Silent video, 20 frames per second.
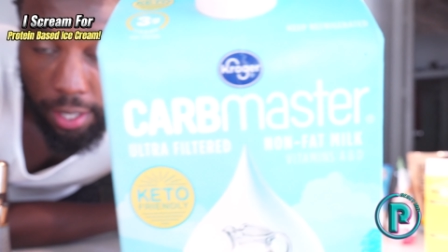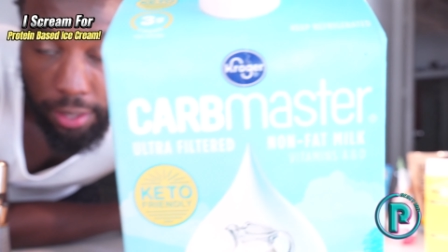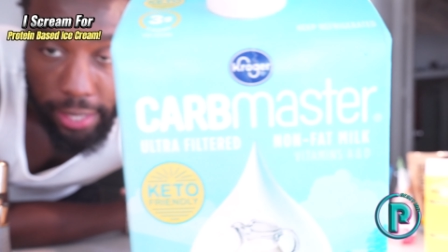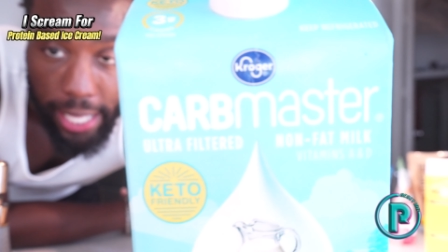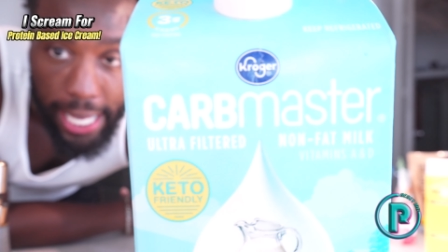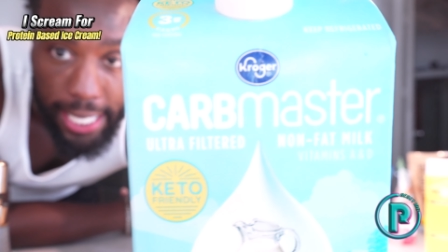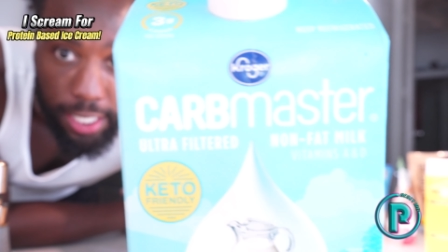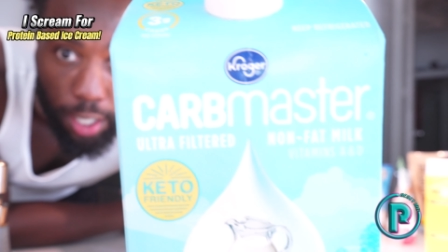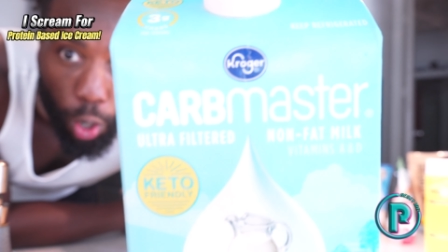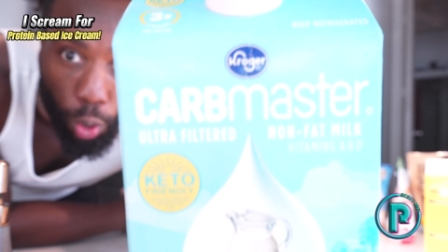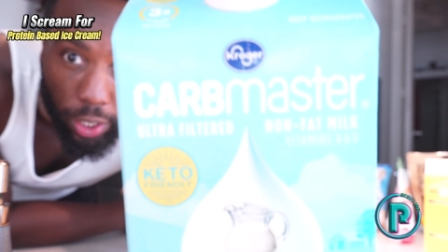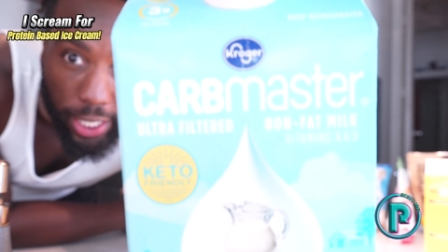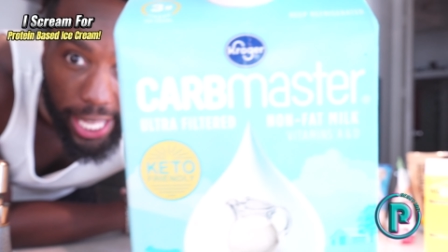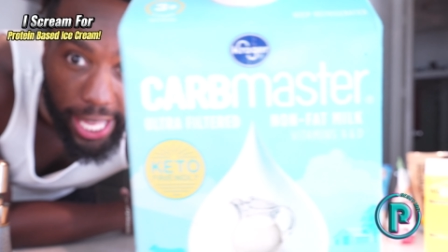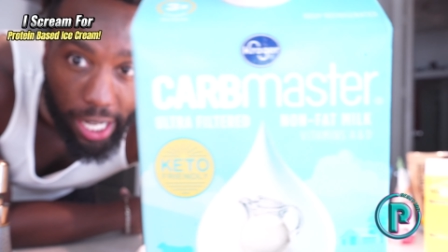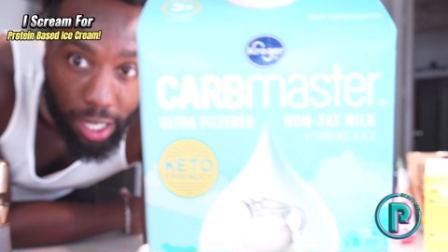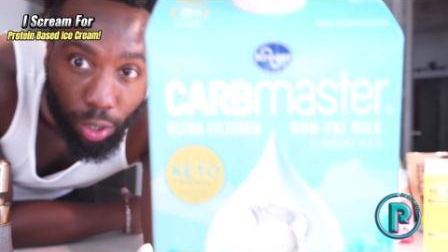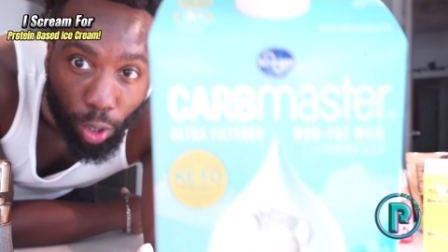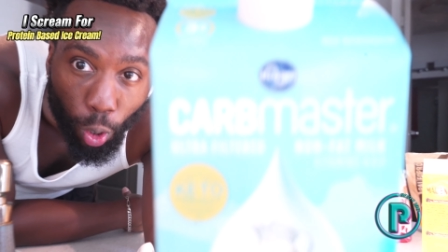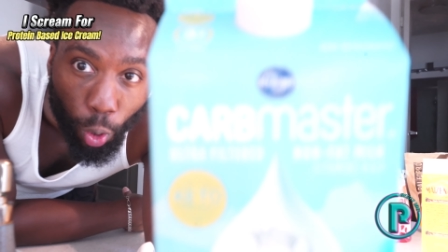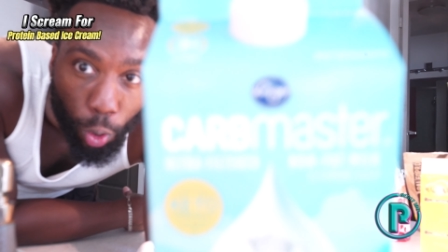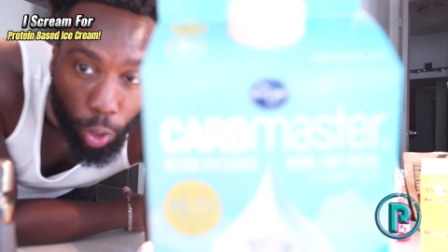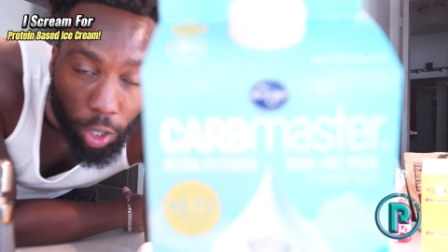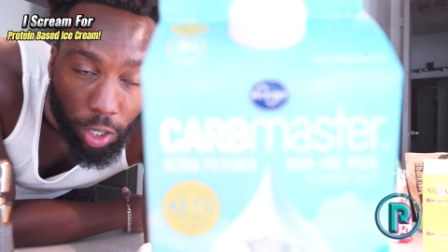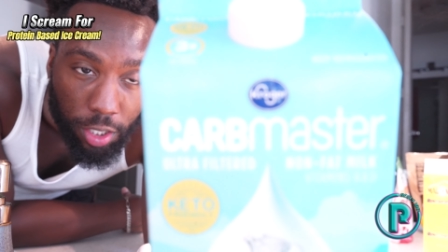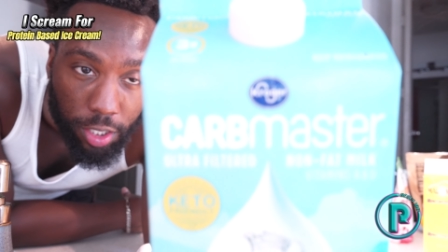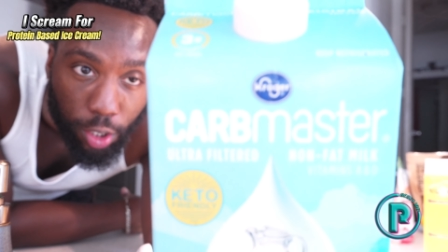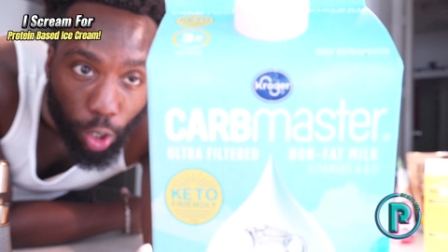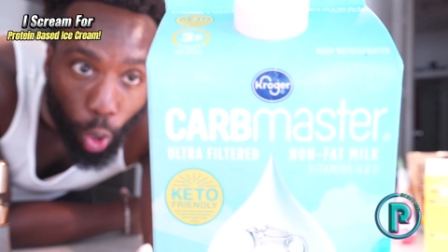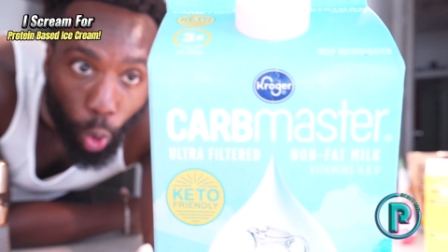That's only at
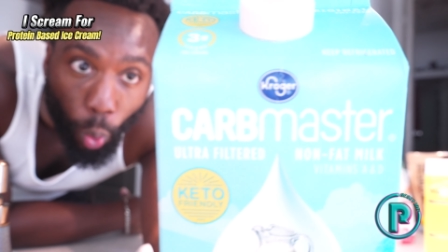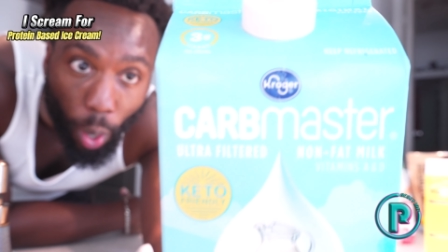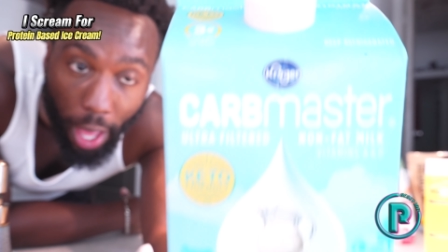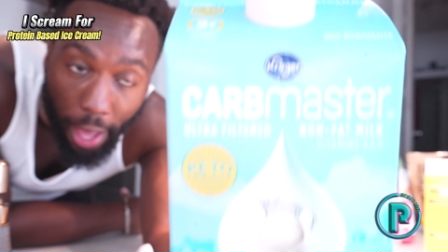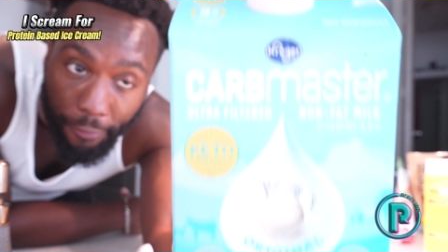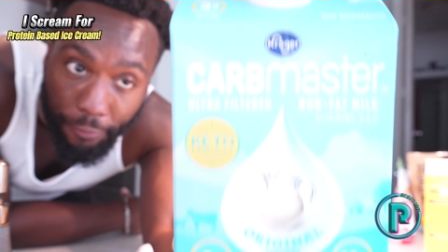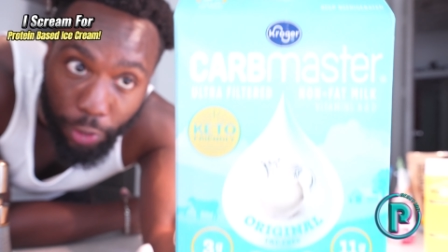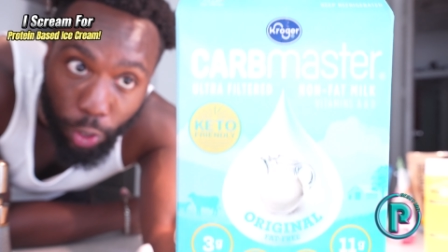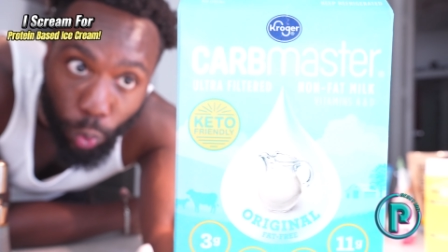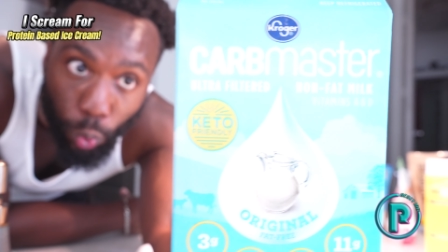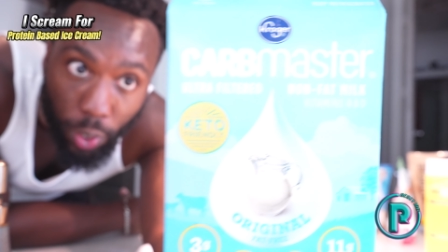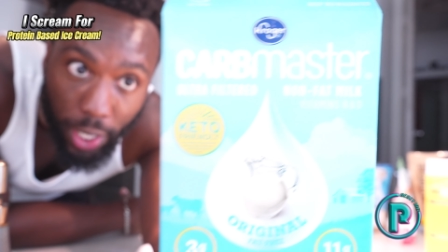Kroger. So if you